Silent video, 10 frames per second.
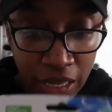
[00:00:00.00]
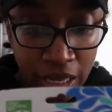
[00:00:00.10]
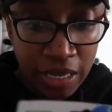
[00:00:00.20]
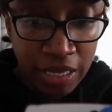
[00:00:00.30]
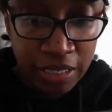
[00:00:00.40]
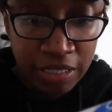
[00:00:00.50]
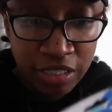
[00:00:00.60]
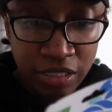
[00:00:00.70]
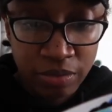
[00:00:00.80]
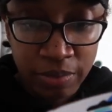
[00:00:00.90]
And
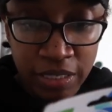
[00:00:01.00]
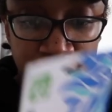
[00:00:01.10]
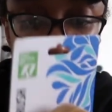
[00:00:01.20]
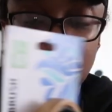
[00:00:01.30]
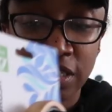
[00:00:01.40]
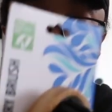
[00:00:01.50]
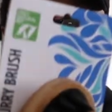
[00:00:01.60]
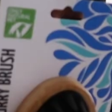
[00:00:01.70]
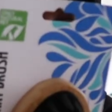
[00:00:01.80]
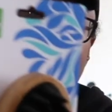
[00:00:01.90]
this is what it looks
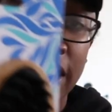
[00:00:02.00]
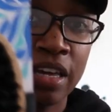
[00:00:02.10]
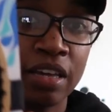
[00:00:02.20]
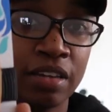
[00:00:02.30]
like.